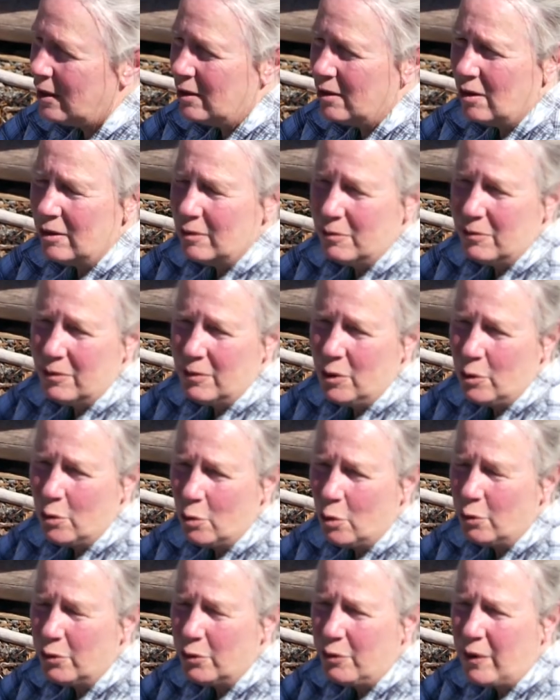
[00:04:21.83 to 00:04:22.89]
had, uh, you
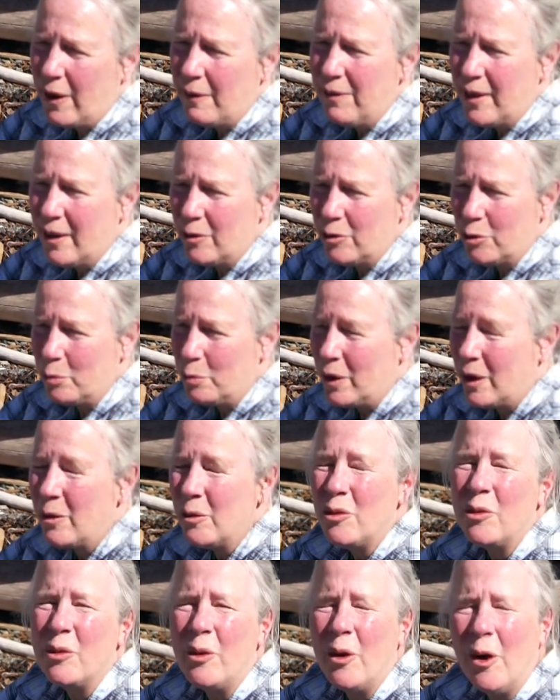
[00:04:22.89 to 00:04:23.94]
know, over 5,000
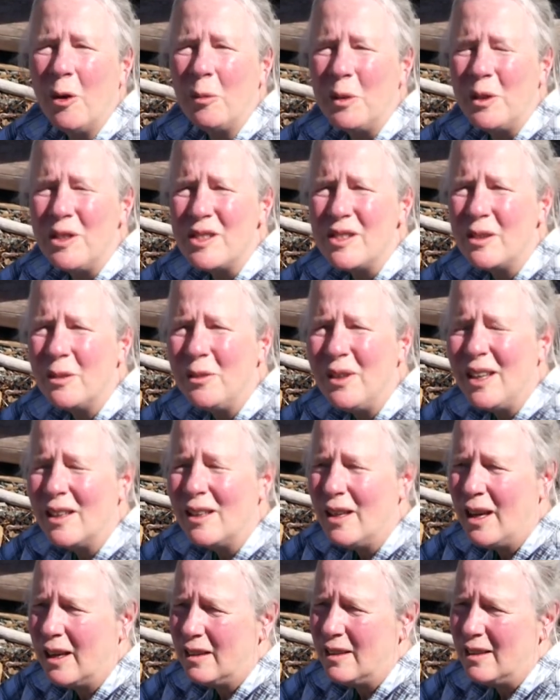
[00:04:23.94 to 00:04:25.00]
pounds of garbage that we
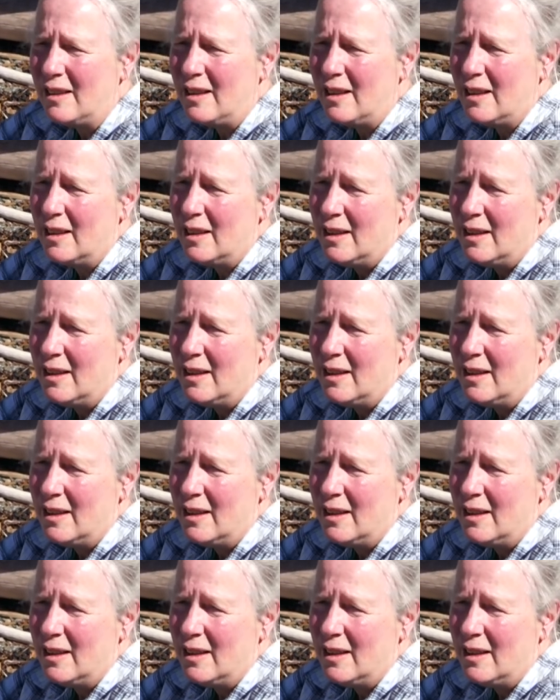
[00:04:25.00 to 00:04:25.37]
collected,